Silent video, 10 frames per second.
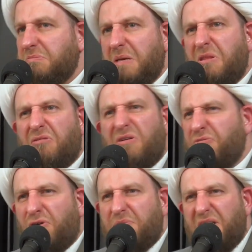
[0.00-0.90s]
maybe
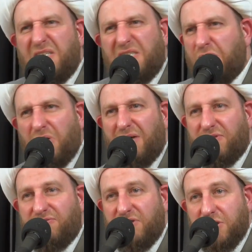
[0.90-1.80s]
3-4 minutes and you have
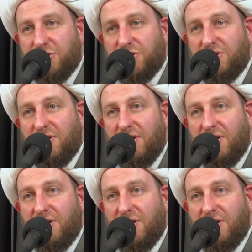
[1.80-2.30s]
it finished.